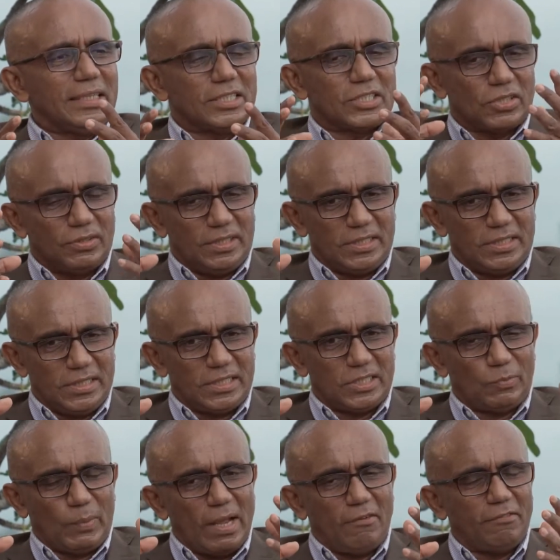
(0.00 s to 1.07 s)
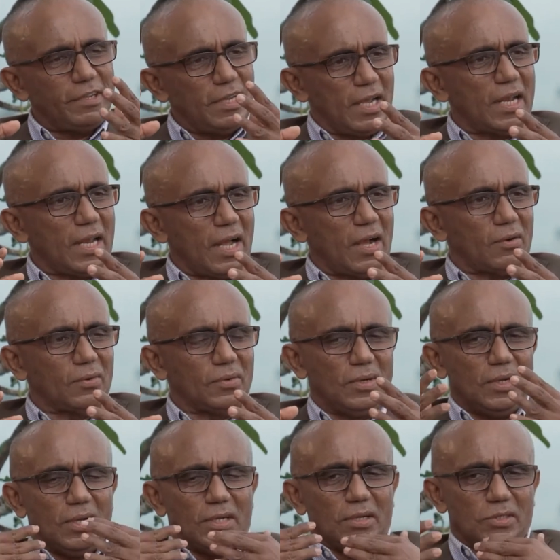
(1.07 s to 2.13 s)
So this is where we are now.
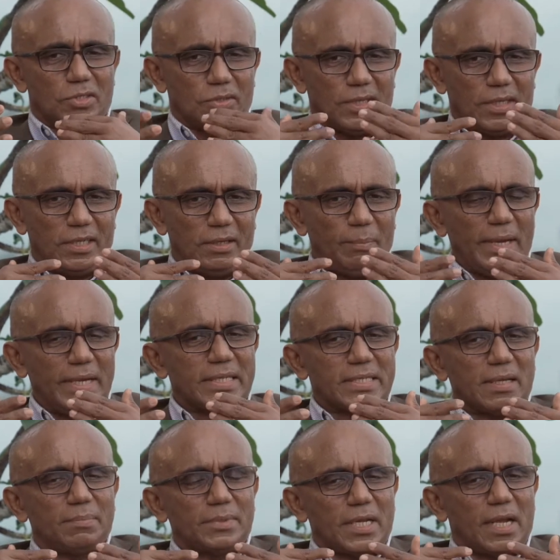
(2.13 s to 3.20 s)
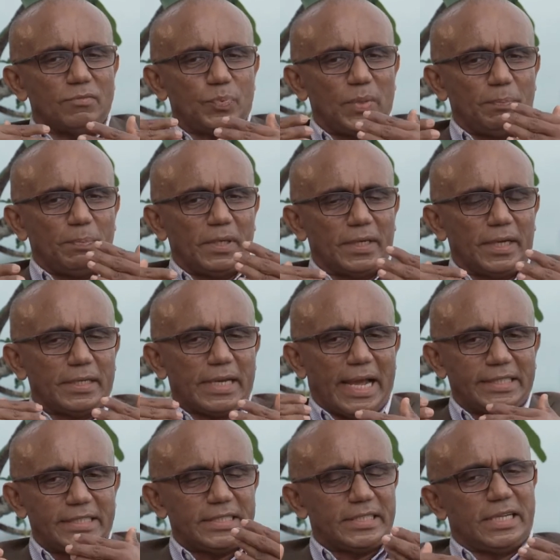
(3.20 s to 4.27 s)
So the debate, sometimes people get
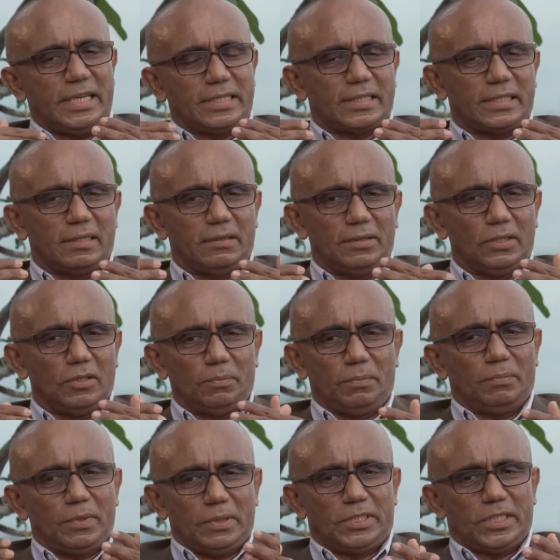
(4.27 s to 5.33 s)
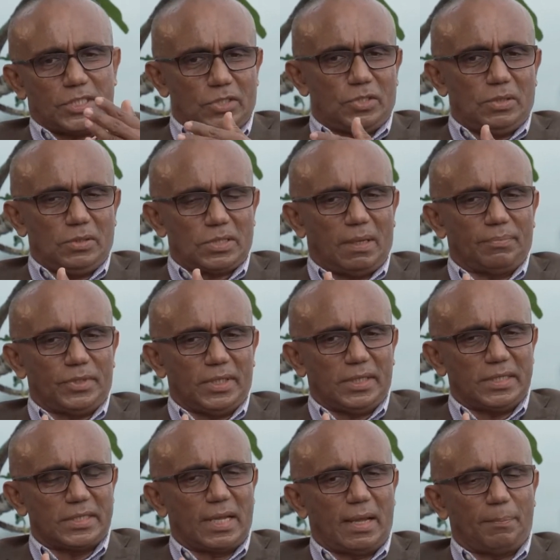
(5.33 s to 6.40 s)
agitated, just something
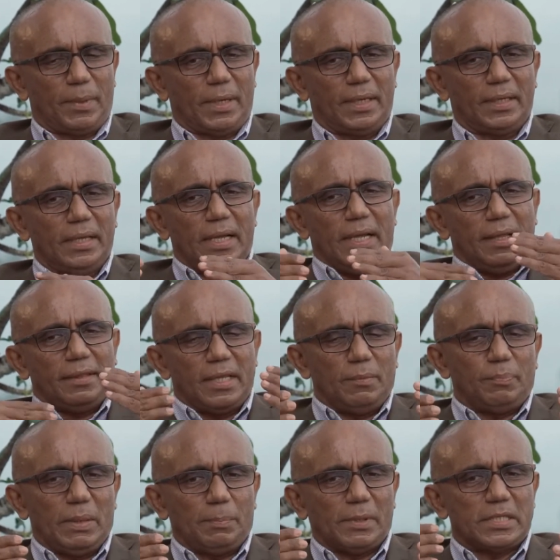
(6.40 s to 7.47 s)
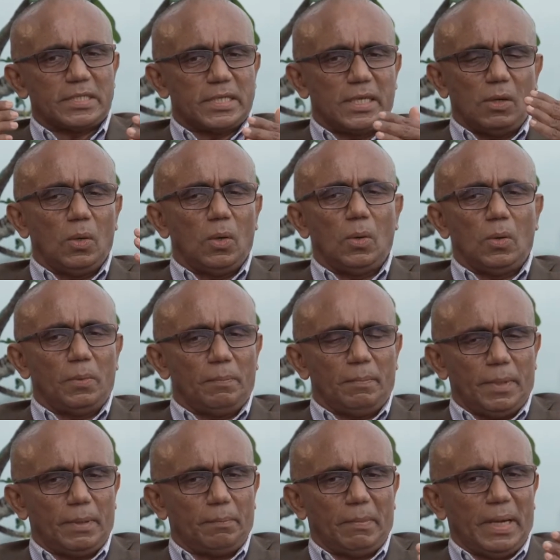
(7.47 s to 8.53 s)
is happening, then people say, oh
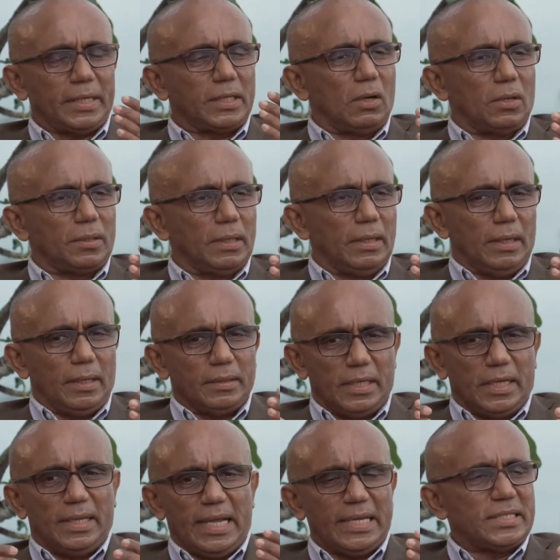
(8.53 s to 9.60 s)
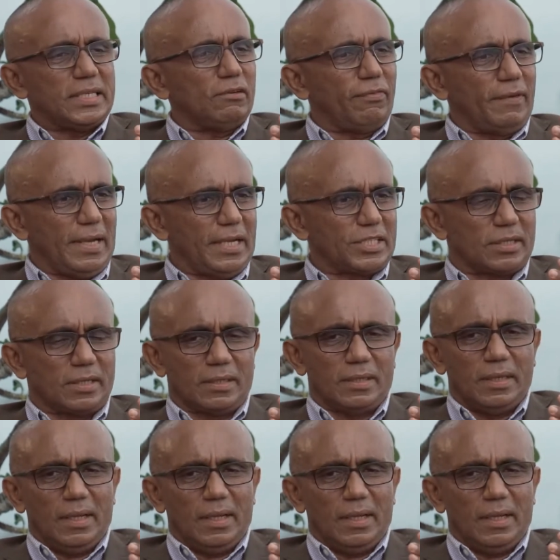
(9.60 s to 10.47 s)
my God, there is inflation.